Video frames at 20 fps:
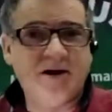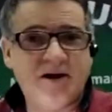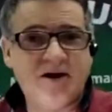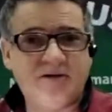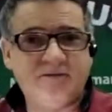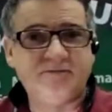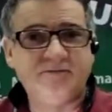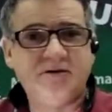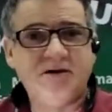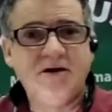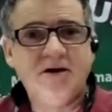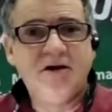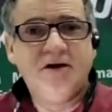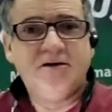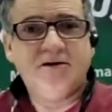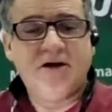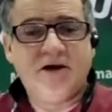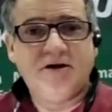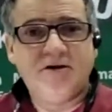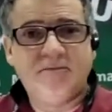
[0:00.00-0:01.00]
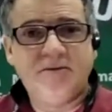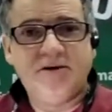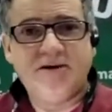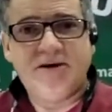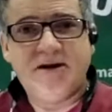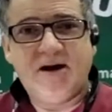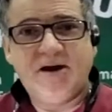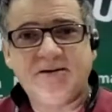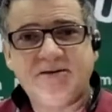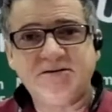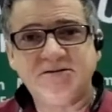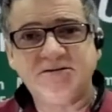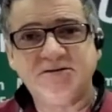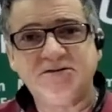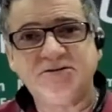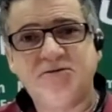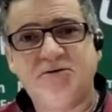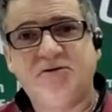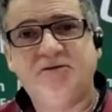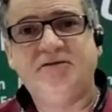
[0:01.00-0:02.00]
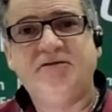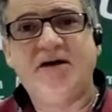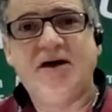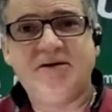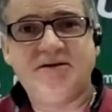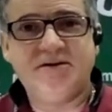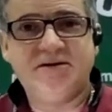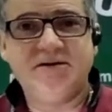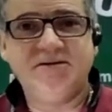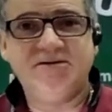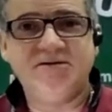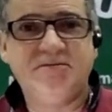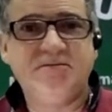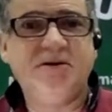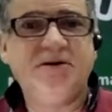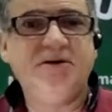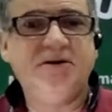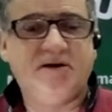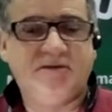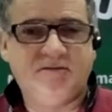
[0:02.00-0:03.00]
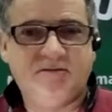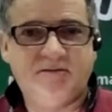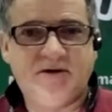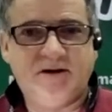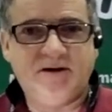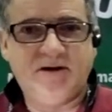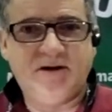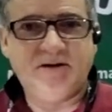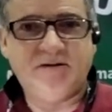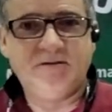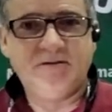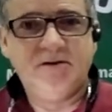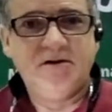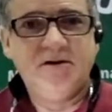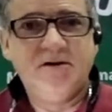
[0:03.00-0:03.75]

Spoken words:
half. Not only that, this is sort of acting as a mini oven right now.